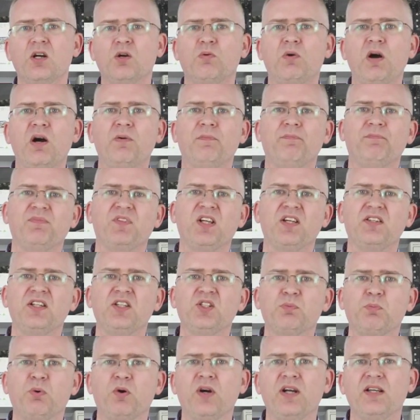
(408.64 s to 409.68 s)
Well, at
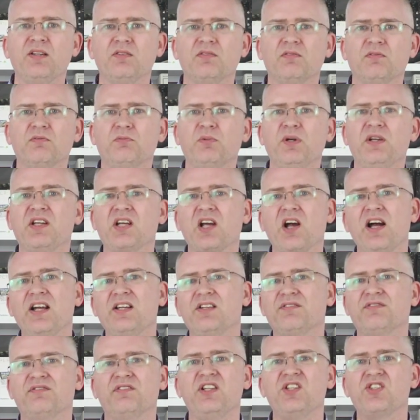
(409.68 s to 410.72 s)
this point, we
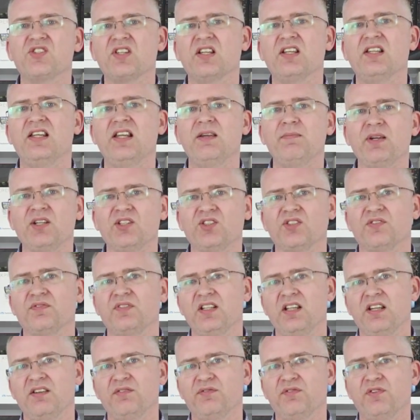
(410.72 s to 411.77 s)
kind of reached the limits of
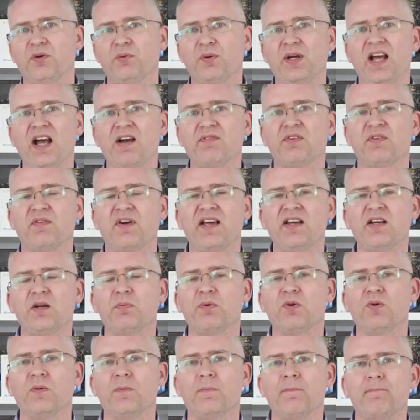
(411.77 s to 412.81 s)
the info we have
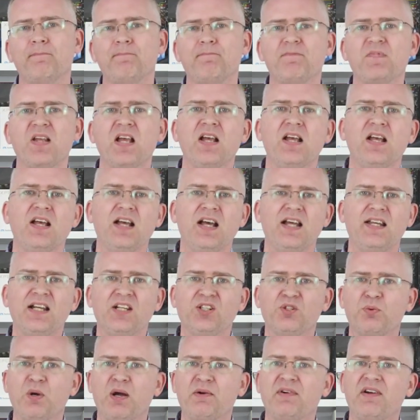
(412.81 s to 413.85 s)
available. And
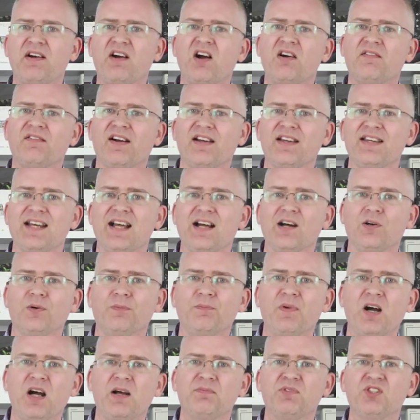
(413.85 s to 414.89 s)
that's where we are right now.
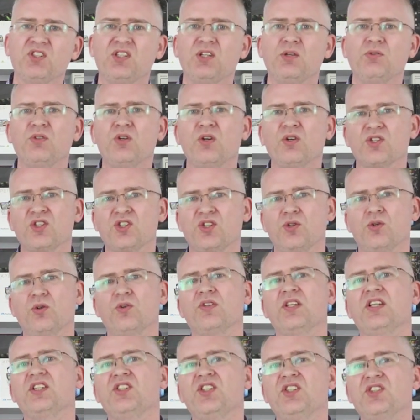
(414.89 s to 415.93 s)
I'm still not
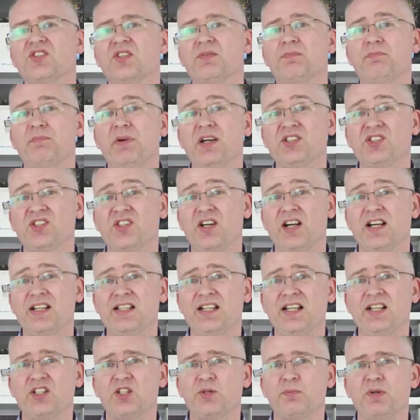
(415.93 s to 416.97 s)
sure this is the best
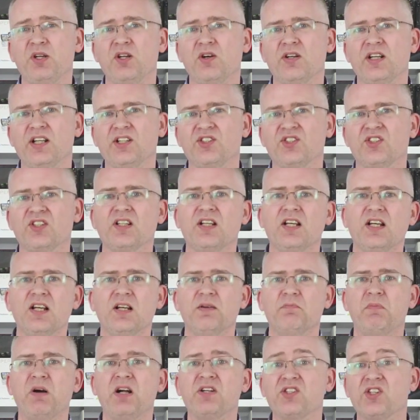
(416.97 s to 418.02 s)
idea, to be honest.
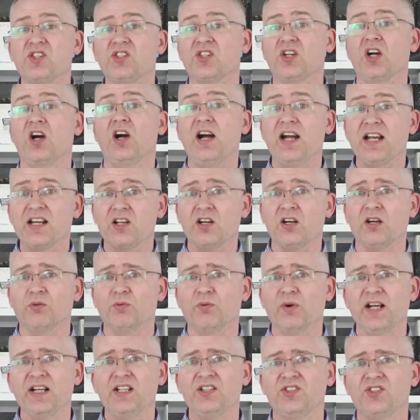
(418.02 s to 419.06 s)
Much as I can't
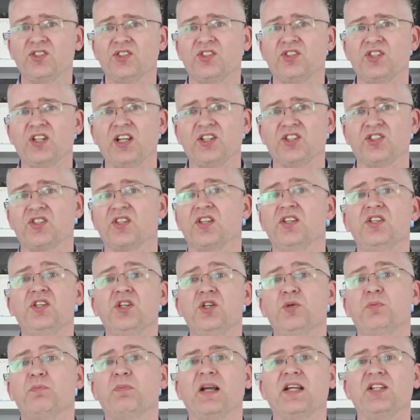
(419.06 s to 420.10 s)
wait to test the
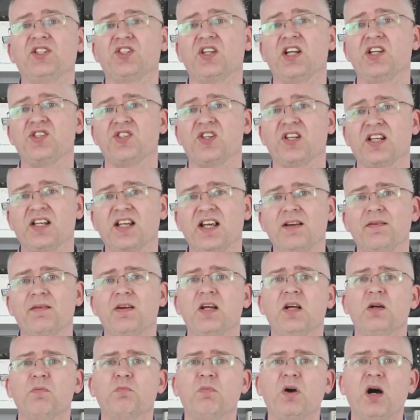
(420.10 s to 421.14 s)
new PlayStation kit,
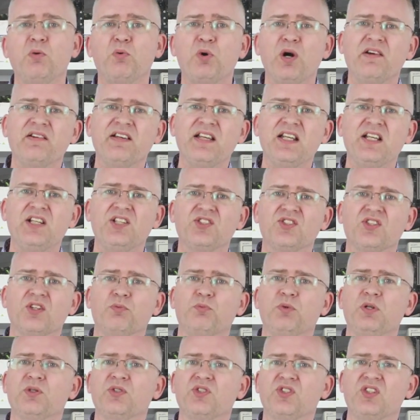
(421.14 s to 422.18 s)
my worry is that
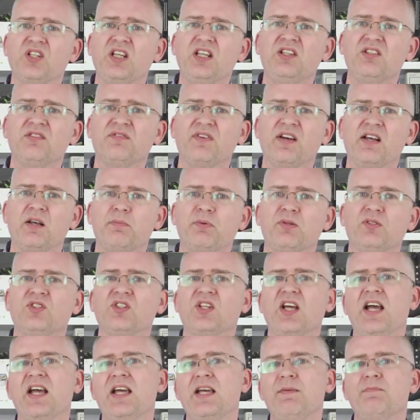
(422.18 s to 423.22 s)
we'll see
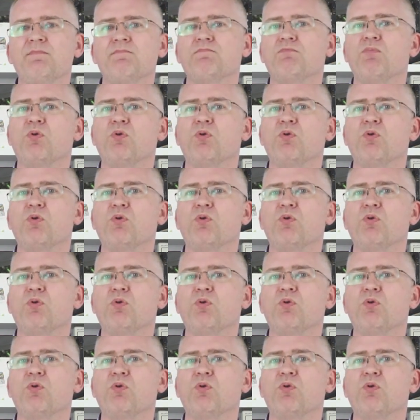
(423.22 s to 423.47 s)
developers aim